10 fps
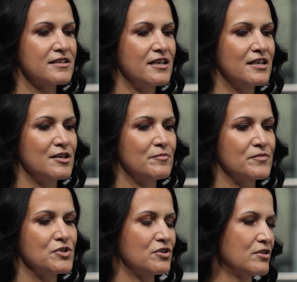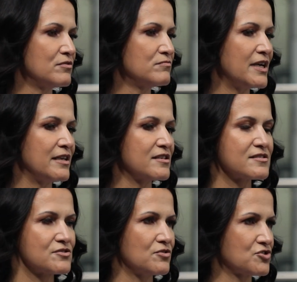um, you know, and
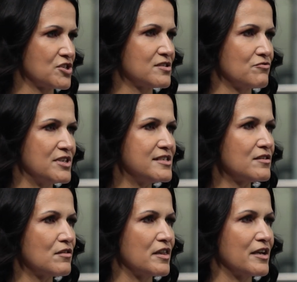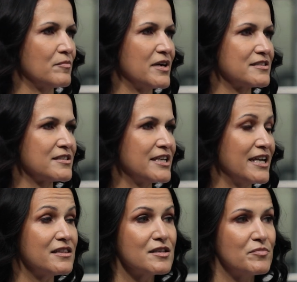this is not just a recent thing, but
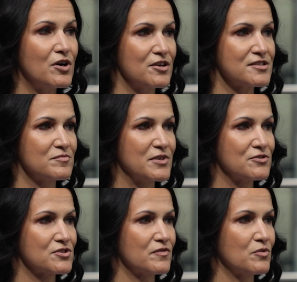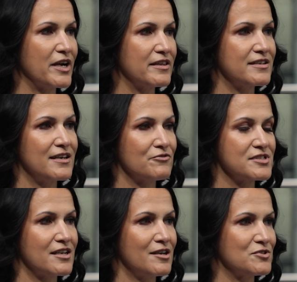in the past, because of the way that our
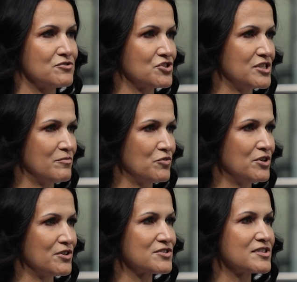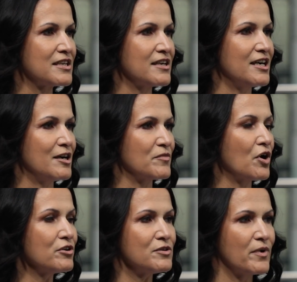retirement regime works, um,
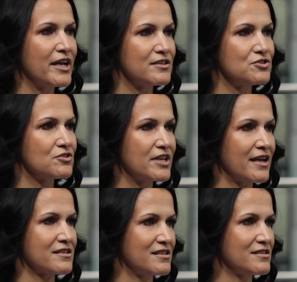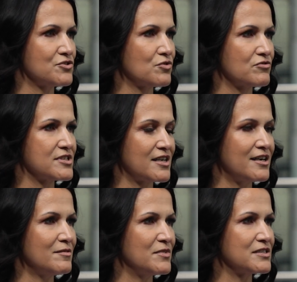the only way that you could access your
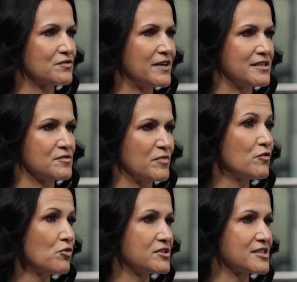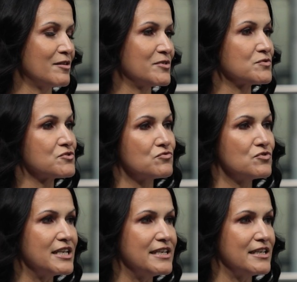retirement funds before retirement was
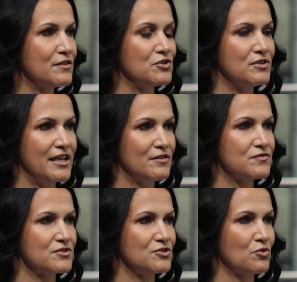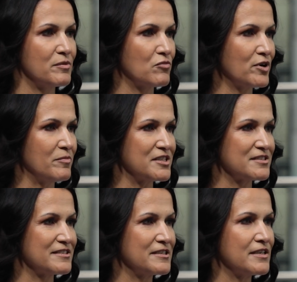really if you left your
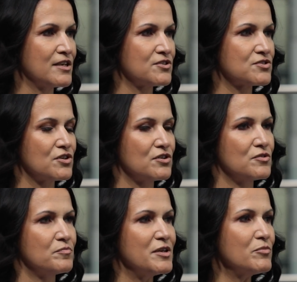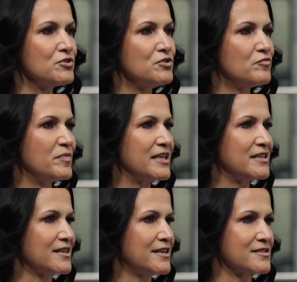employment. Mm. So people who've been
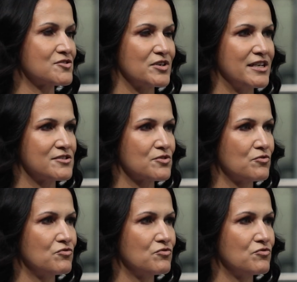in dire straits or